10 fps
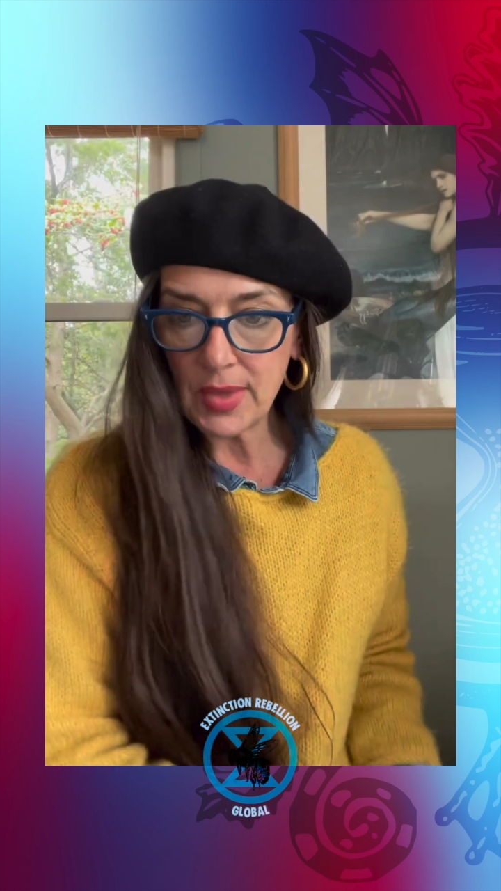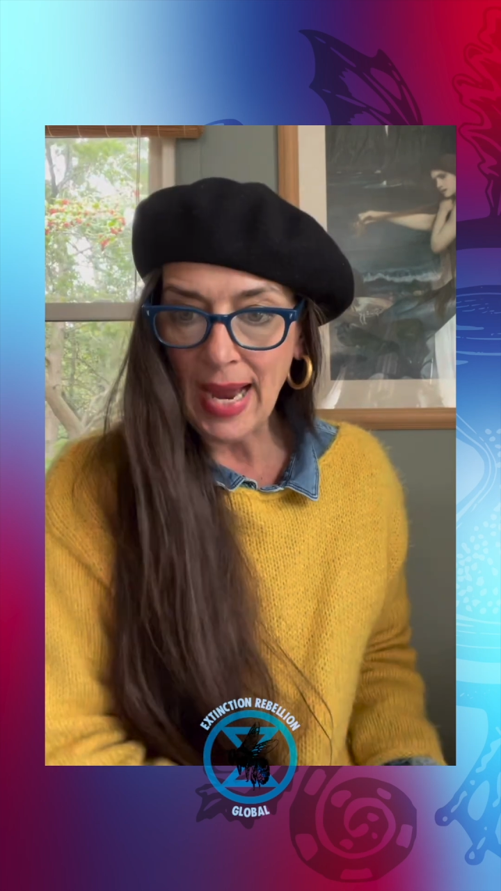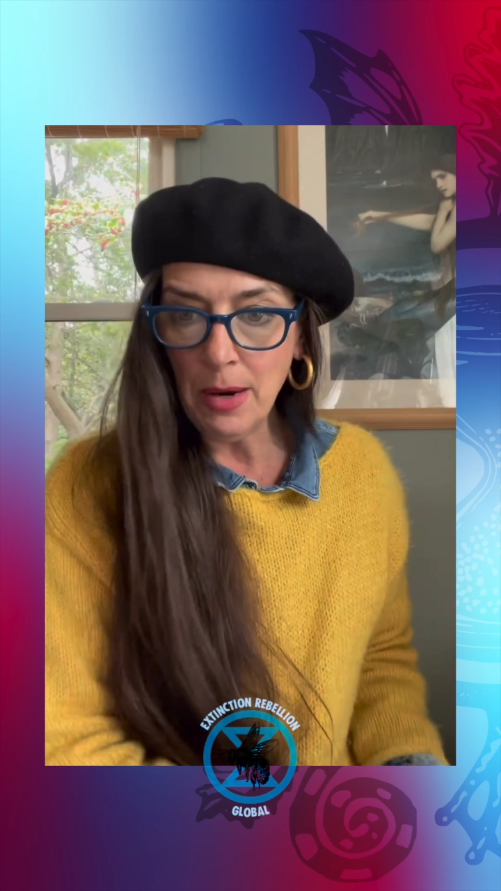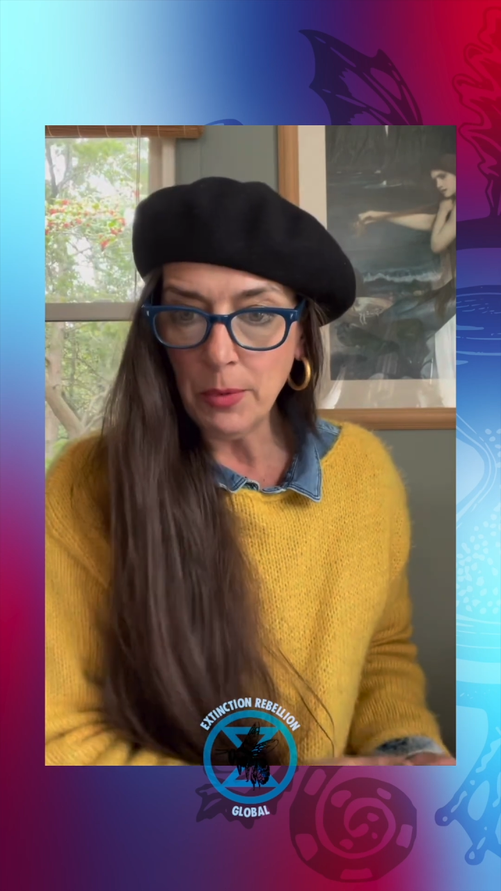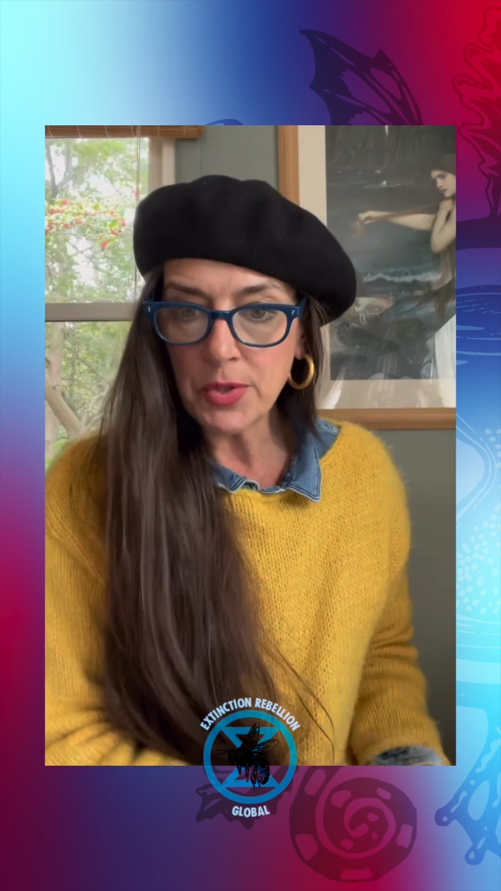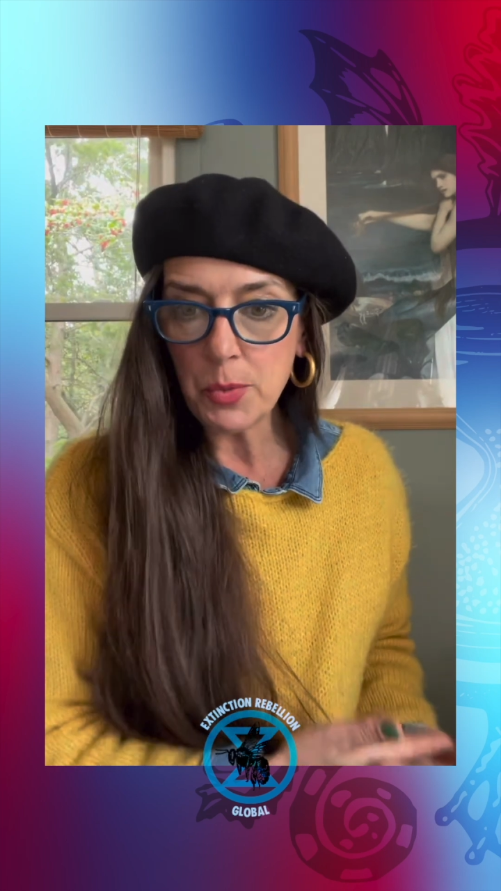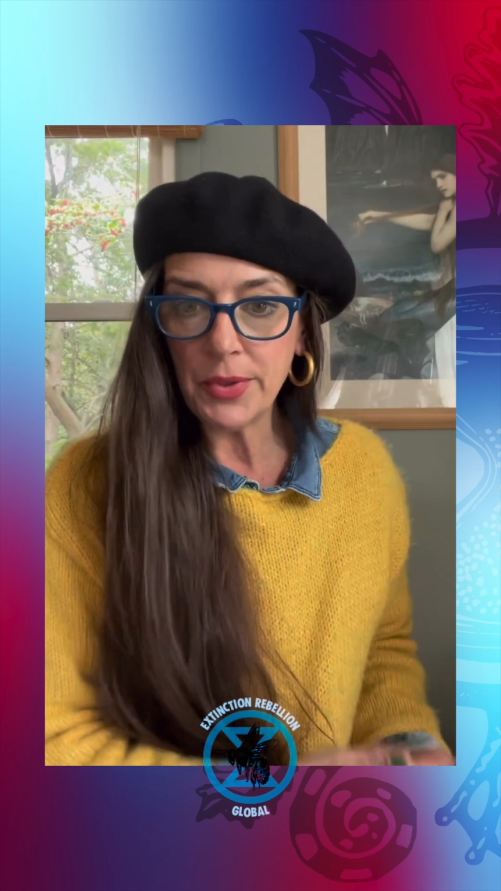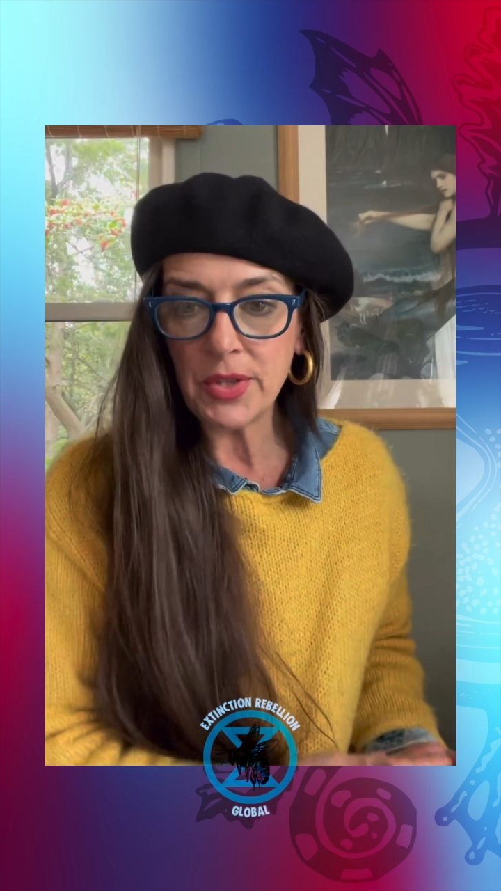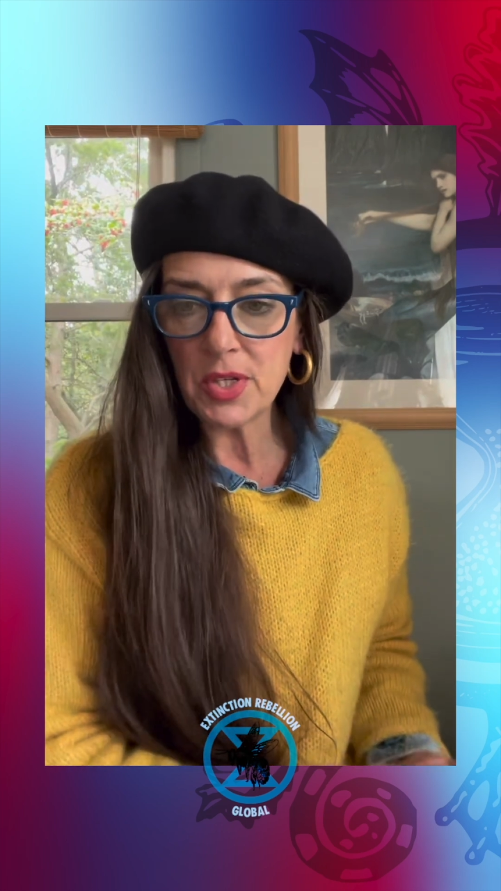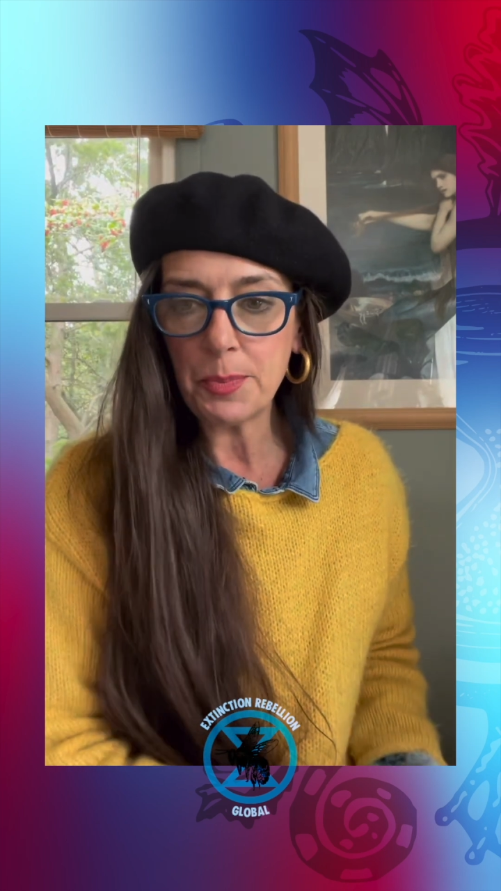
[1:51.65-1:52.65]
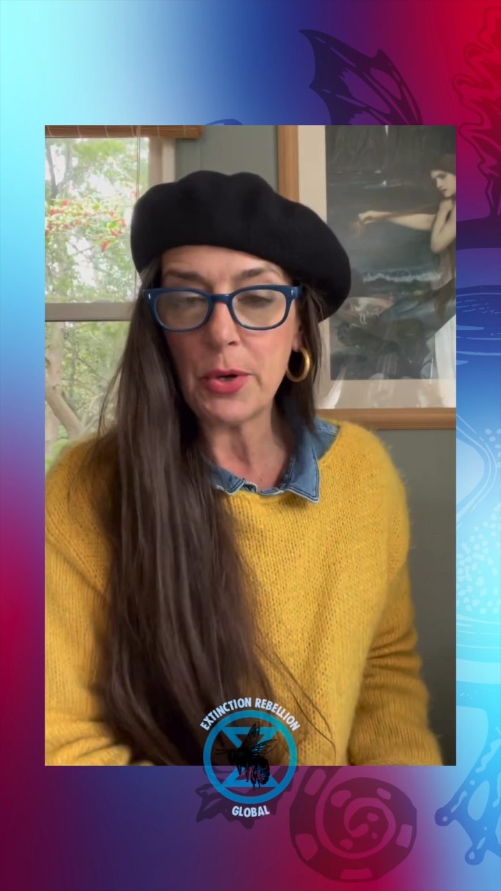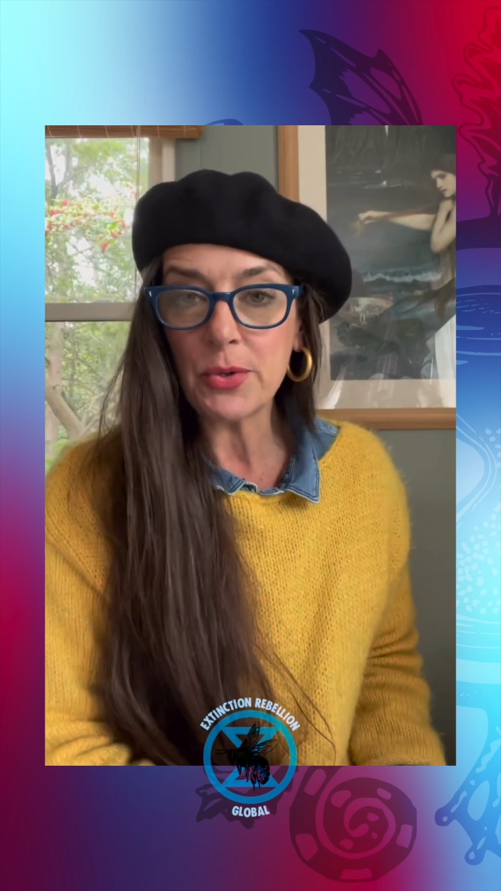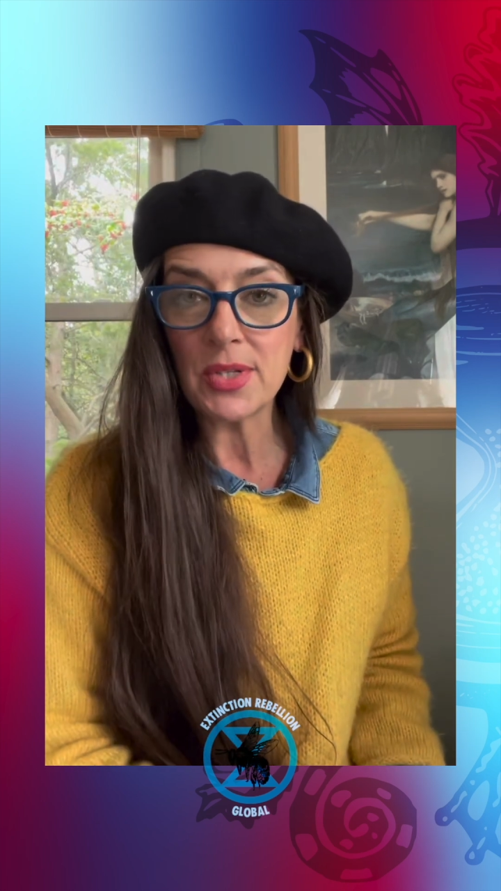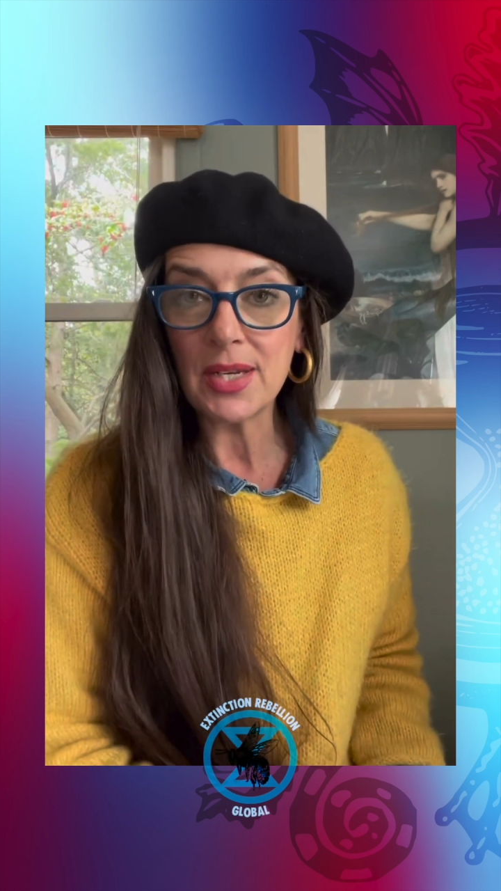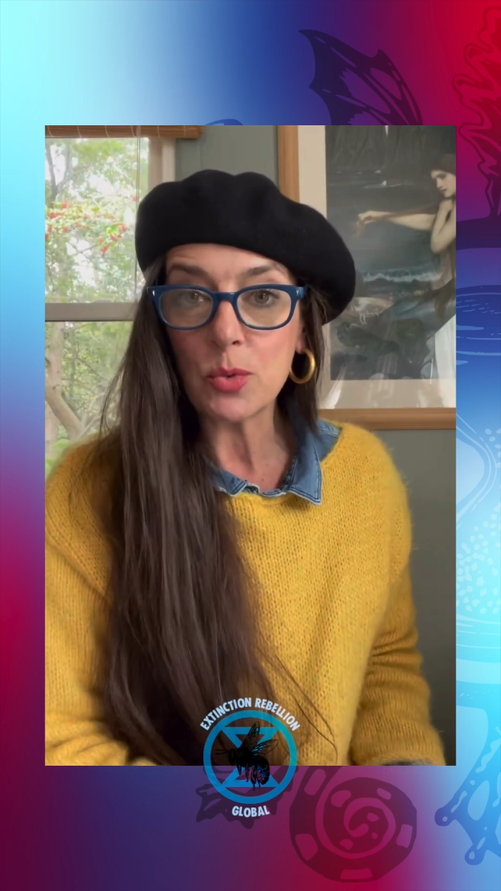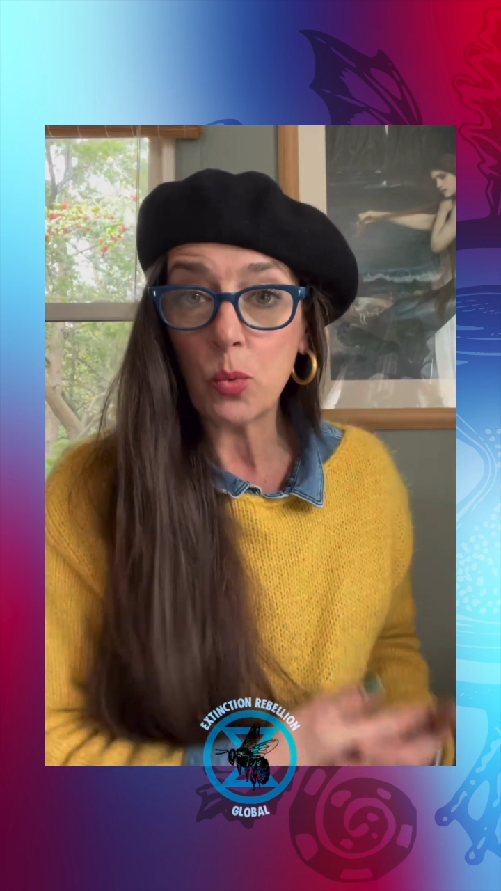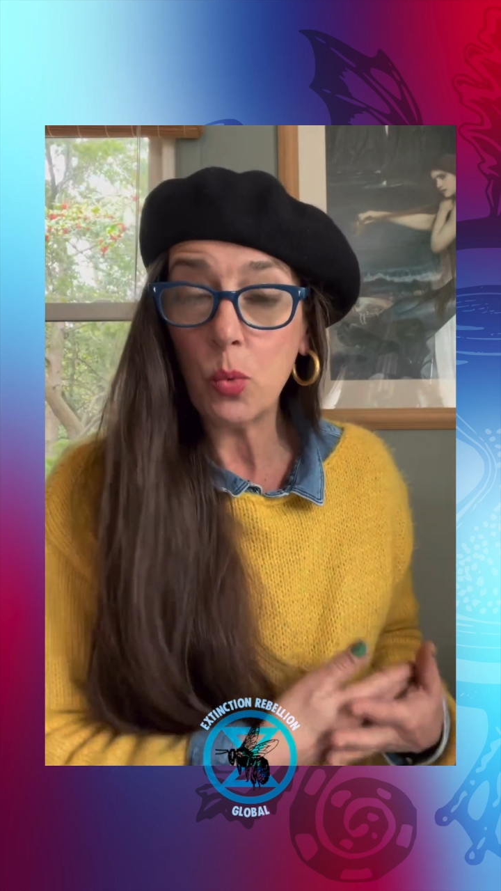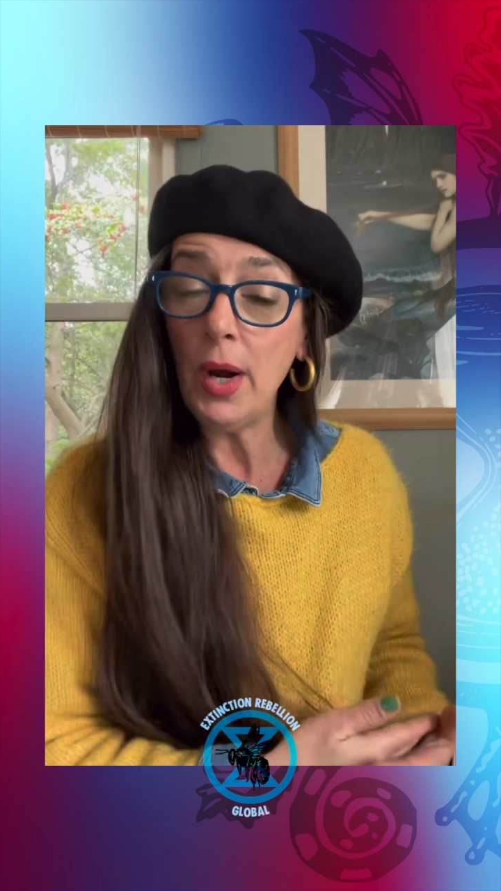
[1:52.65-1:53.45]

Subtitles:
That was what this post is.